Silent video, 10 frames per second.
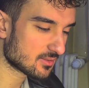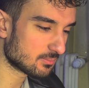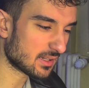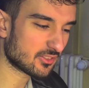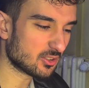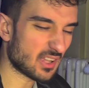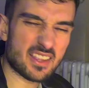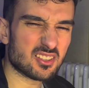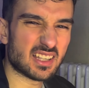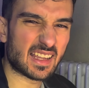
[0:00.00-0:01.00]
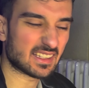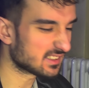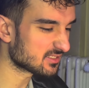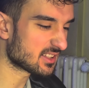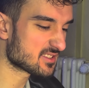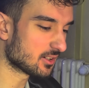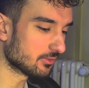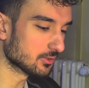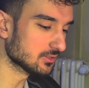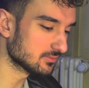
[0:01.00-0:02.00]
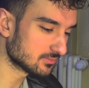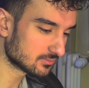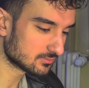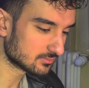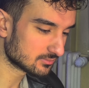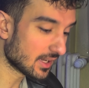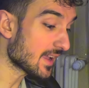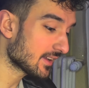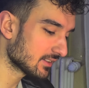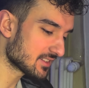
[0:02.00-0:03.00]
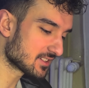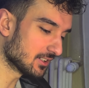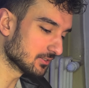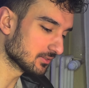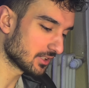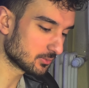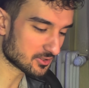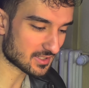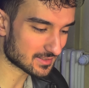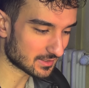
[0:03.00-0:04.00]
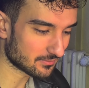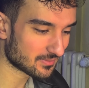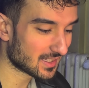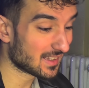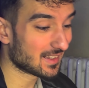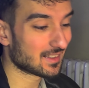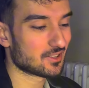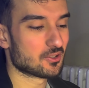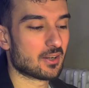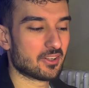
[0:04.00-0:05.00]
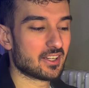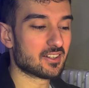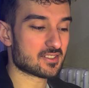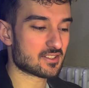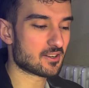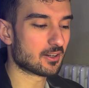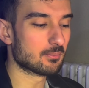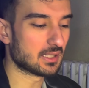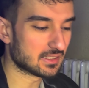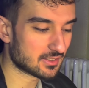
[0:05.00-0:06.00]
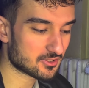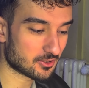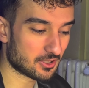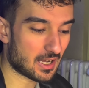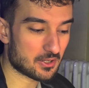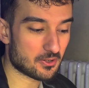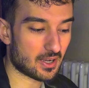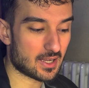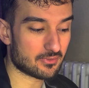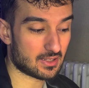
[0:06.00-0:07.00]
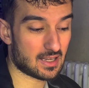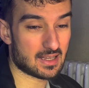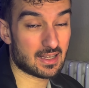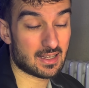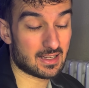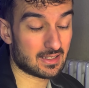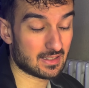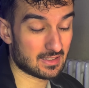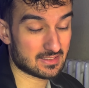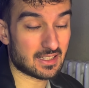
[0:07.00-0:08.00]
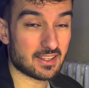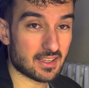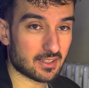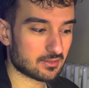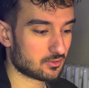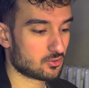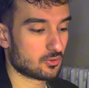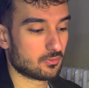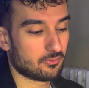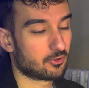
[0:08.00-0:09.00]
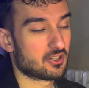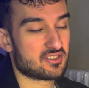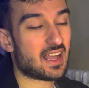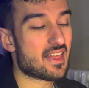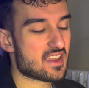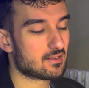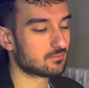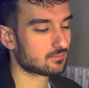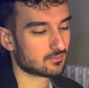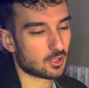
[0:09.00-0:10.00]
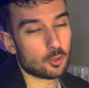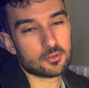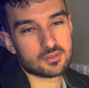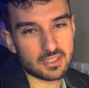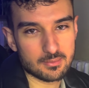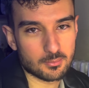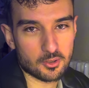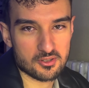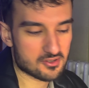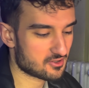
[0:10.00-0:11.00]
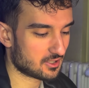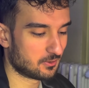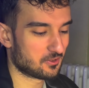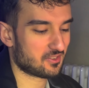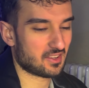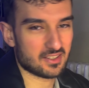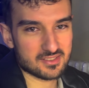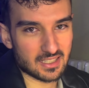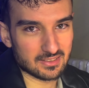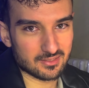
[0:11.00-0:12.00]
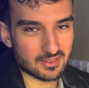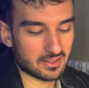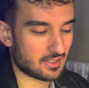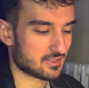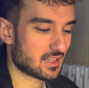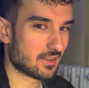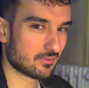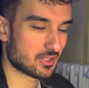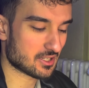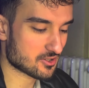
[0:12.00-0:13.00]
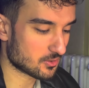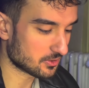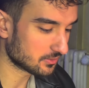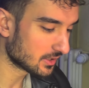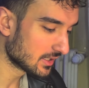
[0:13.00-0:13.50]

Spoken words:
Bytecode, I don't like it. It's awful. Hey, let's go. It was easy. You come here, session complete. So now you have a study deck for studying, obviously more serious things than the things I just showed you.